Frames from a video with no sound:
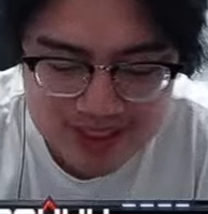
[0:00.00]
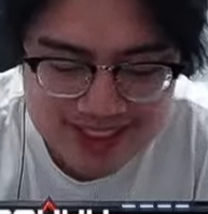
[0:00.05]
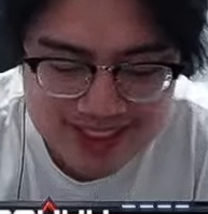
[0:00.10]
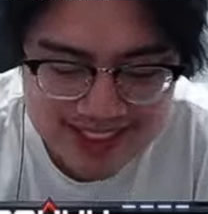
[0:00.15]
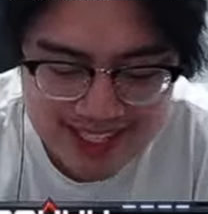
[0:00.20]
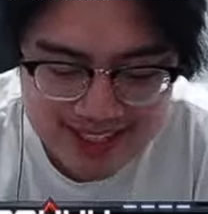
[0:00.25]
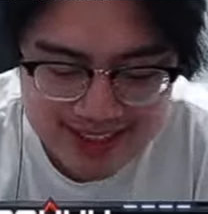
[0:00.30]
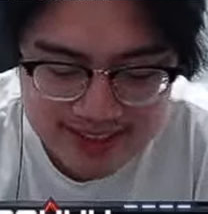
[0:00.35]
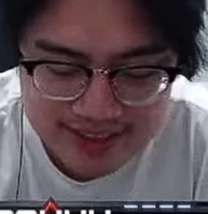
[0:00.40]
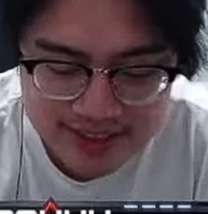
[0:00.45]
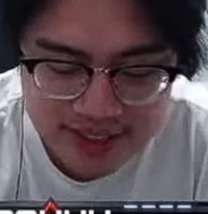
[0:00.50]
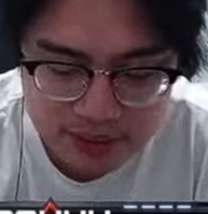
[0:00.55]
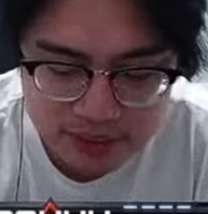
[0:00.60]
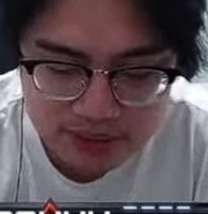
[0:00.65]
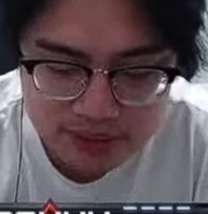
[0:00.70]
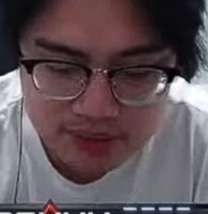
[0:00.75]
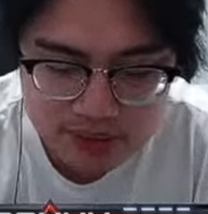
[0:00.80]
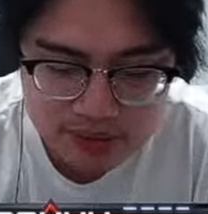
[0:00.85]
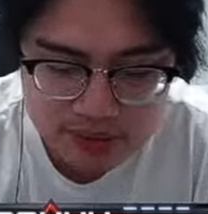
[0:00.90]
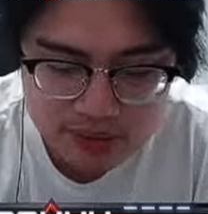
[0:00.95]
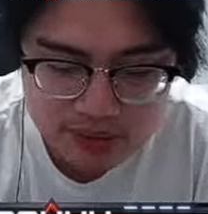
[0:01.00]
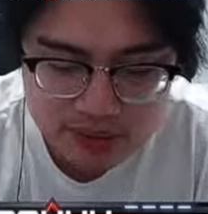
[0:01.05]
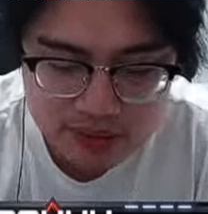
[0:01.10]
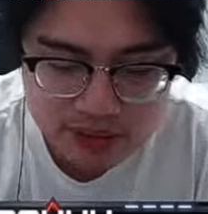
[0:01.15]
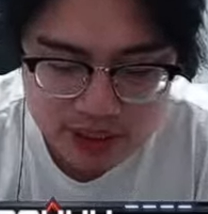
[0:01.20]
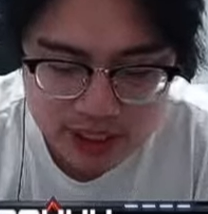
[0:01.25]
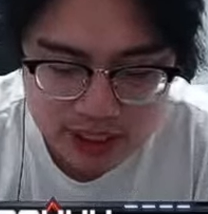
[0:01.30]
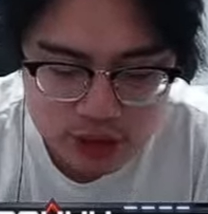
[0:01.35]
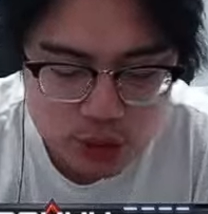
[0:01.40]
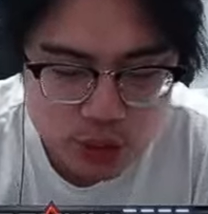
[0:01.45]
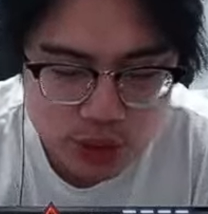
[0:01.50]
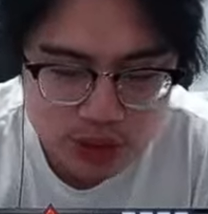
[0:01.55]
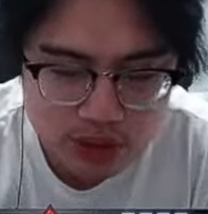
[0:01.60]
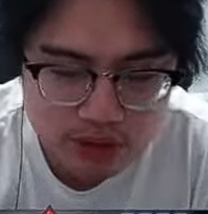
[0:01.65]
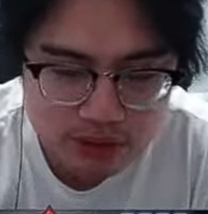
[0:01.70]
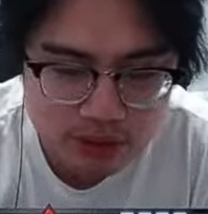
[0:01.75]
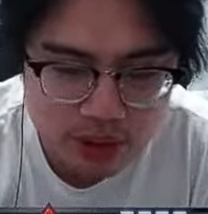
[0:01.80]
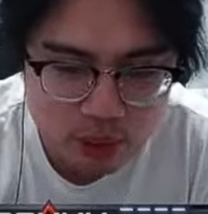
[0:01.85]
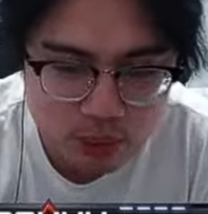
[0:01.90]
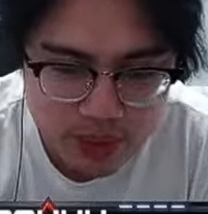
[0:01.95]
second skill into
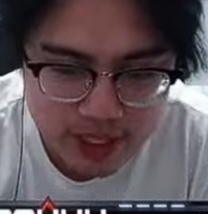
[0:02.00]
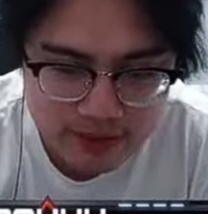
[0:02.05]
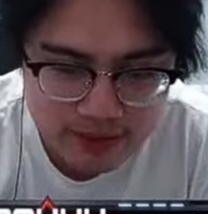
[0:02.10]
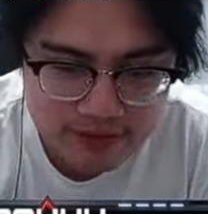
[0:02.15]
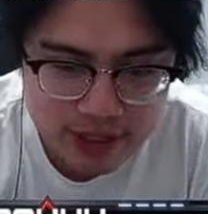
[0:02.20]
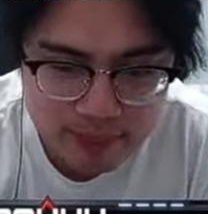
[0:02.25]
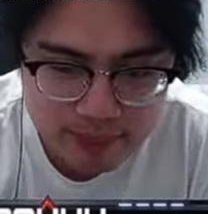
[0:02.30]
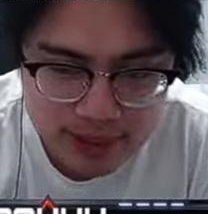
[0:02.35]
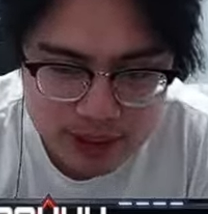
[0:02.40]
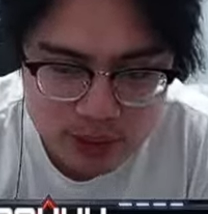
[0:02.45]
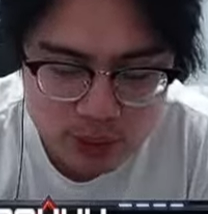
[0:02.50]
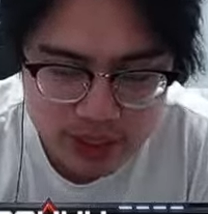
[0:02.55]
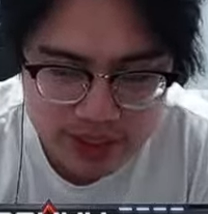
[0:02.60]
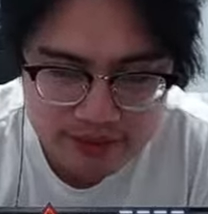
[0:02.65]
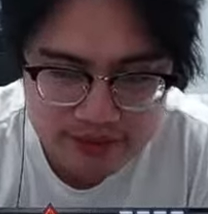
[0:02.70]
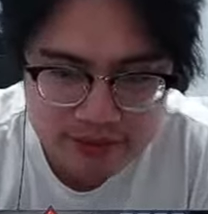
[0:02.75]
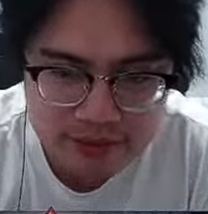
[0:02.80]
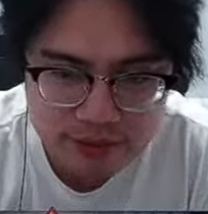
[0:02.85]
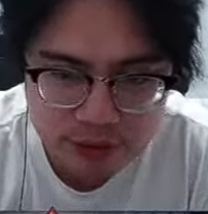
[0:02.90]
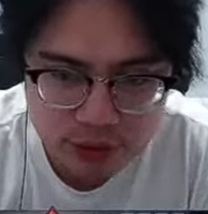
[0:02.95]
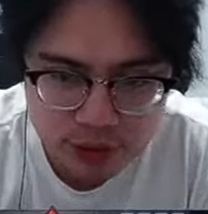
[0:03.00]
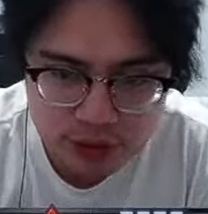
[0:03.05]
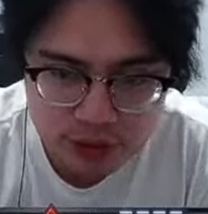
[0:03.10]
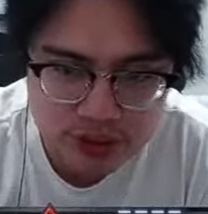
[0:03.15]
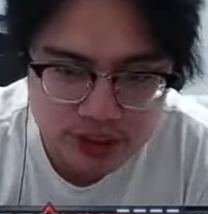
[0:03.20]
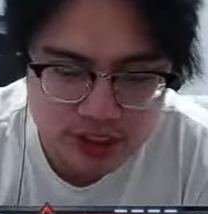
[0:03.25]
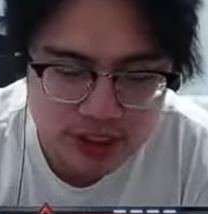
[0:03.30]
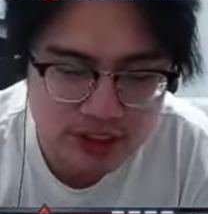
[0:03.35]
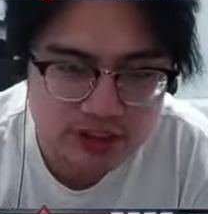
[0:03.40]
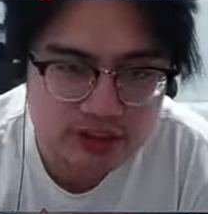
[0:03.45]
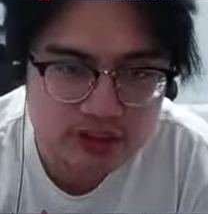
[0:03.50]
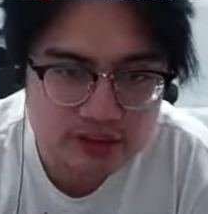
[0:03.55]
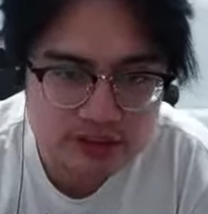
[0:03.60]
a wave, a mid wave, for you to clear.